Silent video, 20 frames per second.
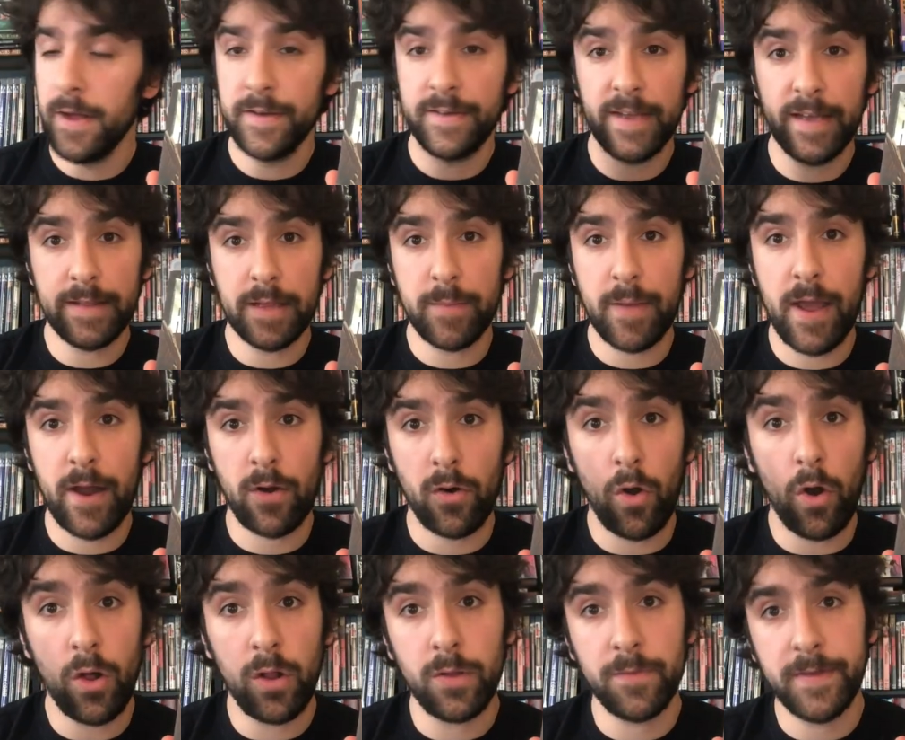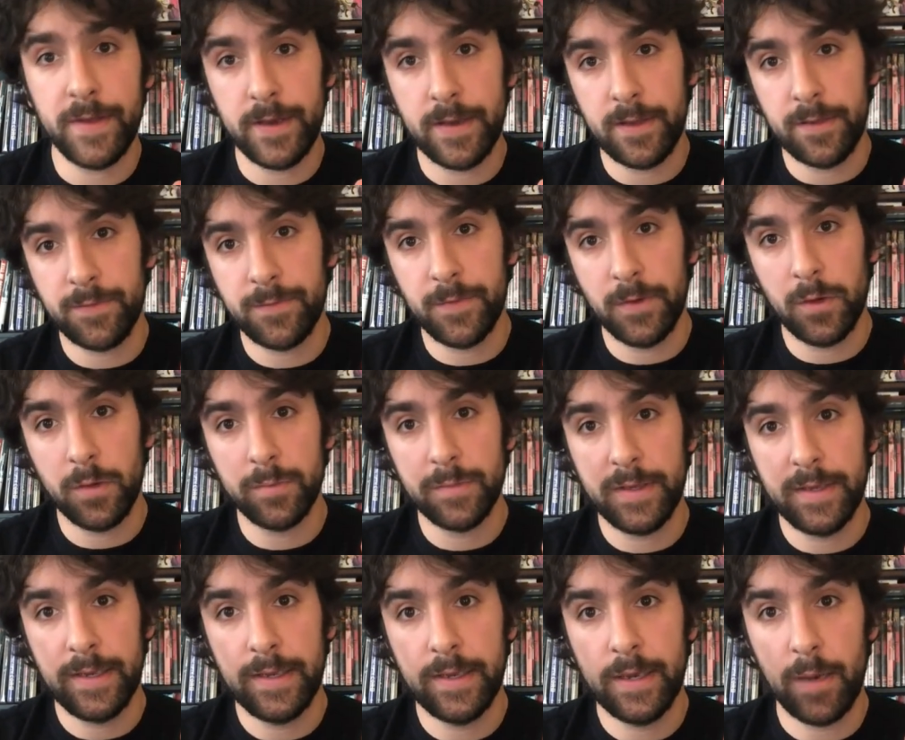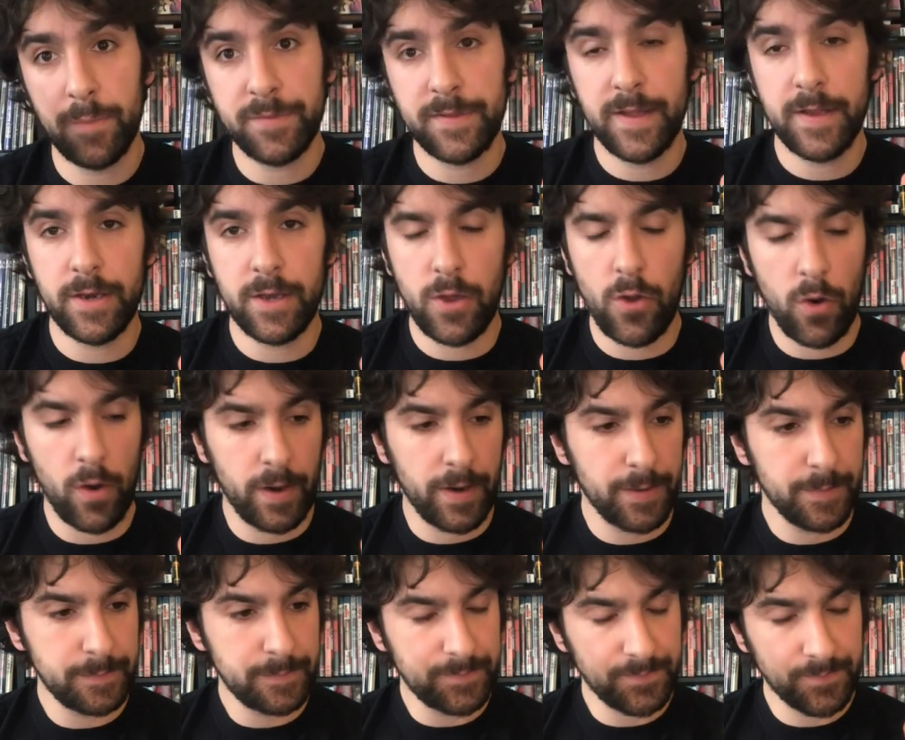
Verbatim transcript: Deadly Manor, all of it is filmed in upstate New York.